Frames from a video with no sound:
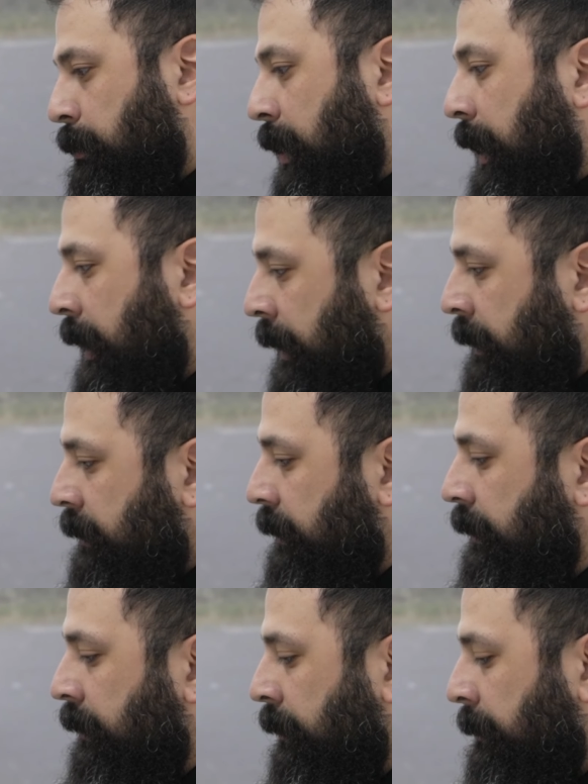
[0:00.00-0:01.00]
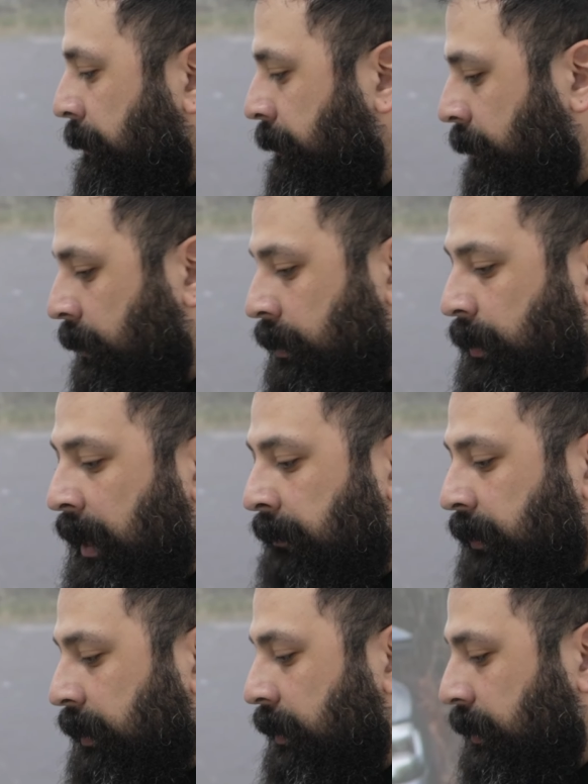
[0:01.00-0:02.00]
behind here, you have
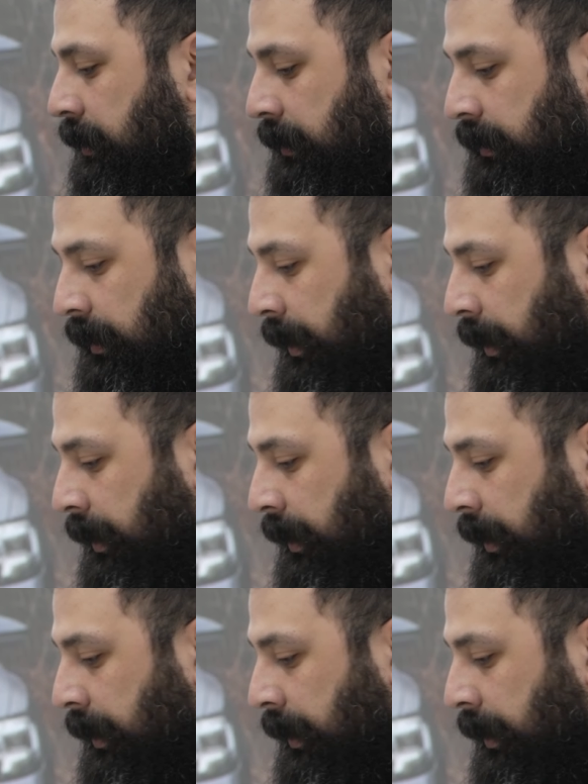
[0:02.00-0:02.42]
the goodies